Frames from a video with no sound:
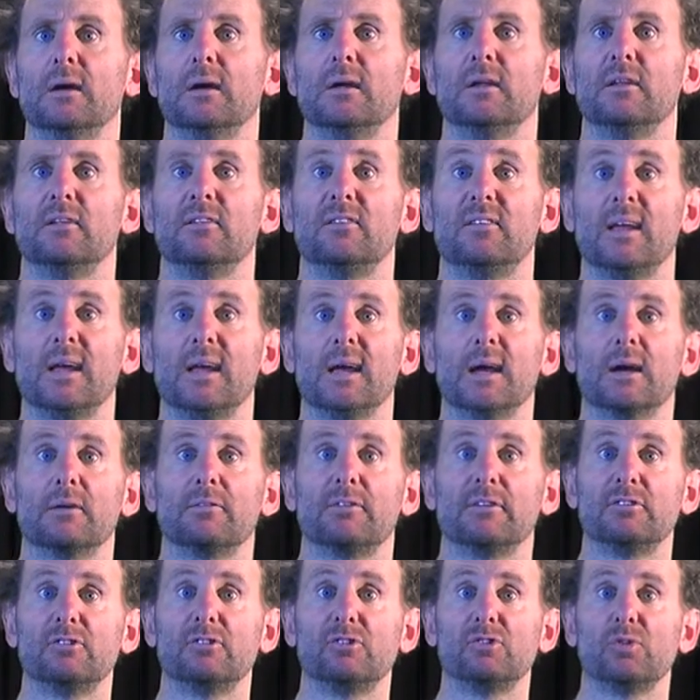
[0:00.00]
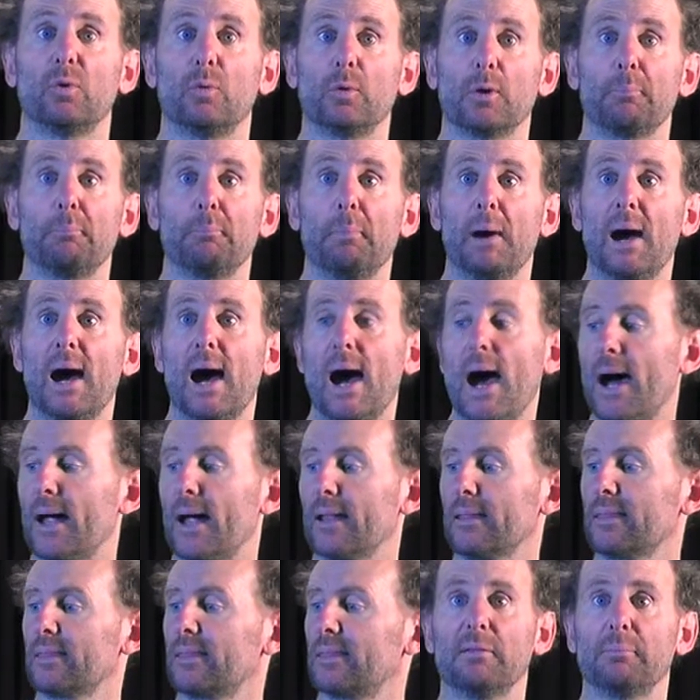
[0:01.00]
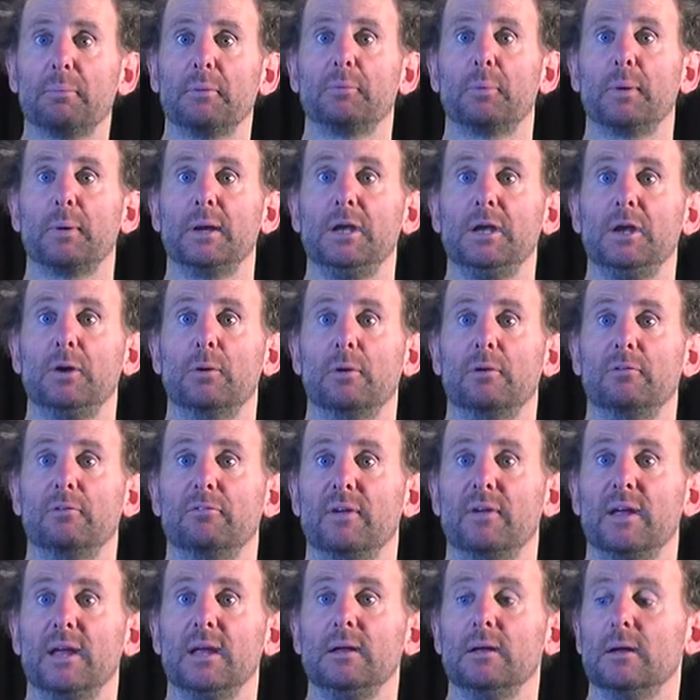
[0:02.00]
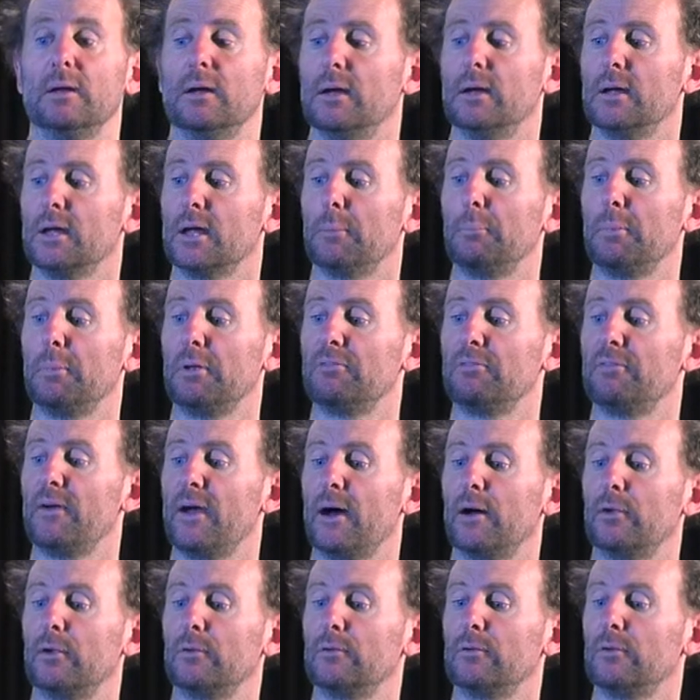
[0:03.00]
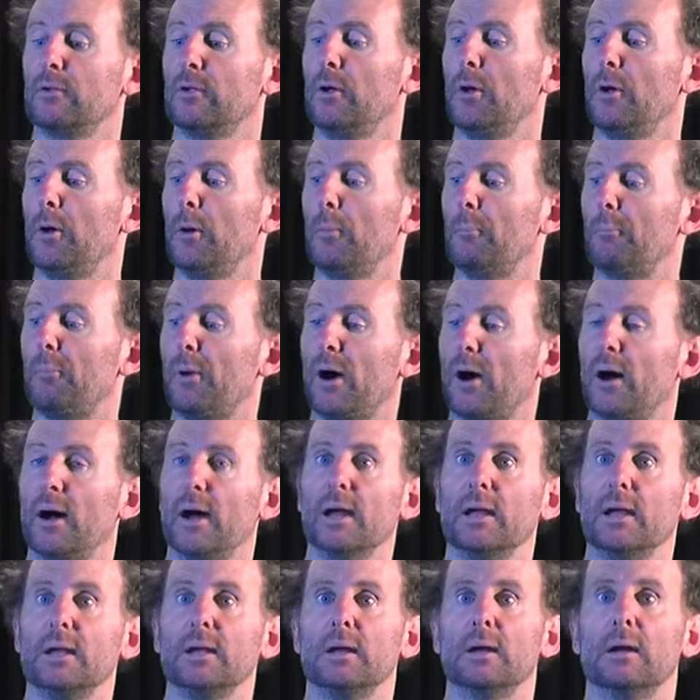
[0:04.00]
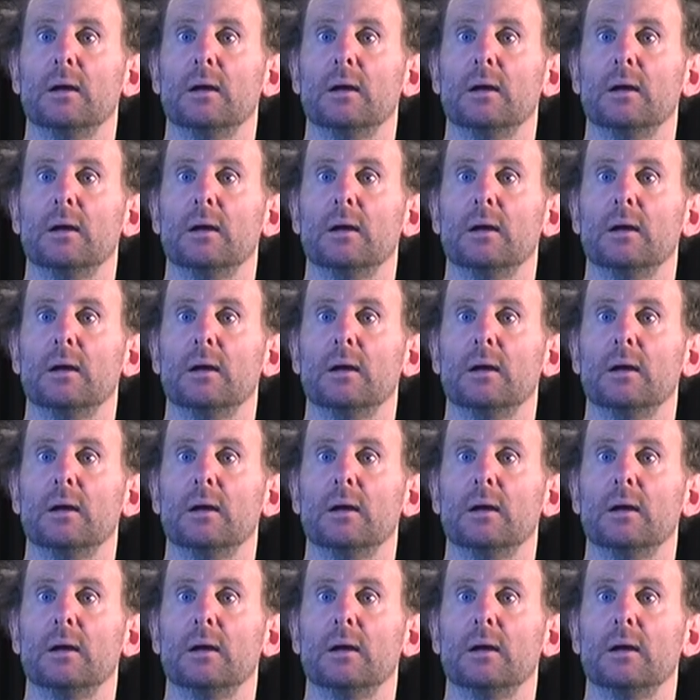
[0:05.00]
seeing if a shorter path between u and v can be found by